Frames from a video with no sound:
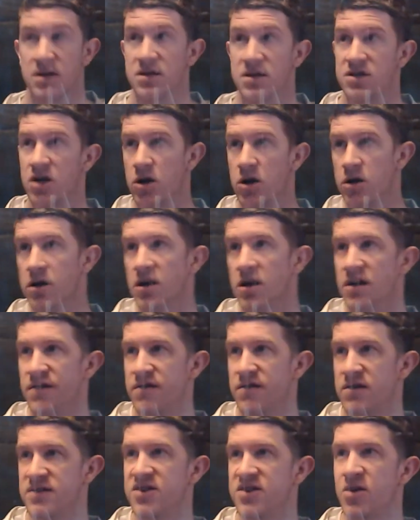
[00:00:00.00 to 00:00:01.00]
So
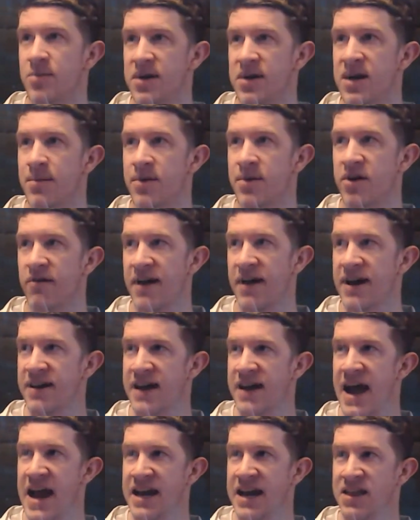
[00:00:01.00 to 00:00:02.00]
for an atomic number greater
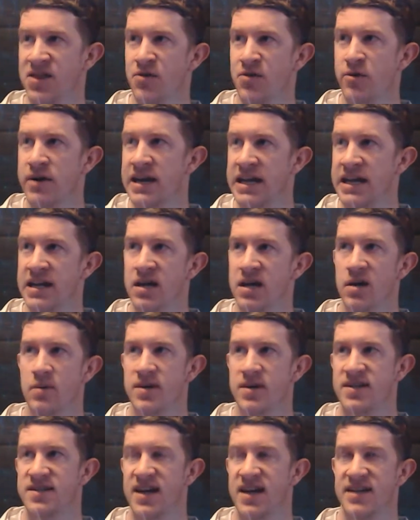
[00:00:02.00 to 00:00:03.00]
than 83,
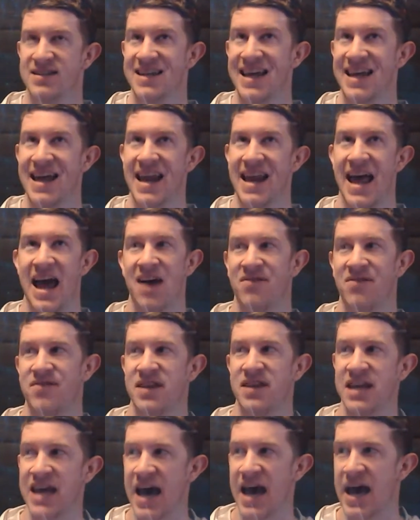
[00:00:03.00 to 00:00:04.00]
we start to get alpha
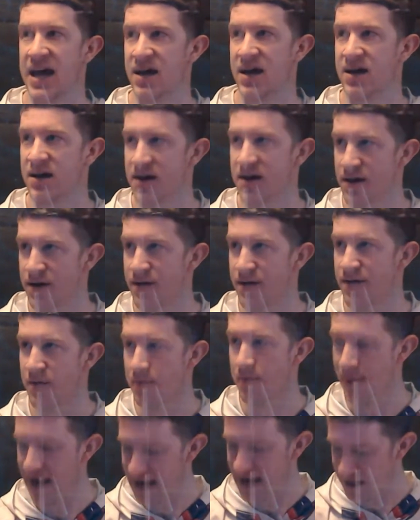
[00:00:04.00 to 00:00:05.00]
decay. For
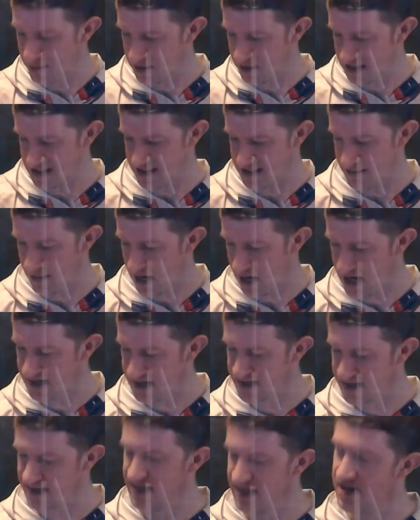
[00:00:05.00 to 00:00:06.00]
beta, plus and
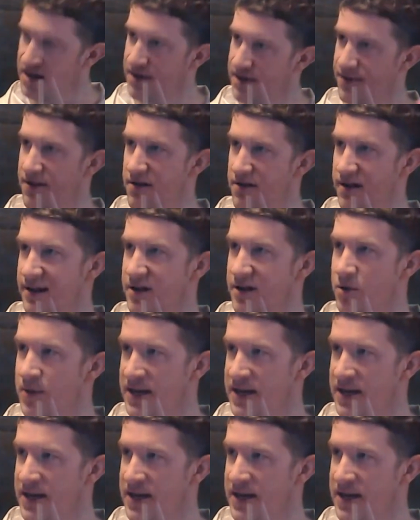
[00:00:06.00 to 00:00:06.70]
minus, they're a little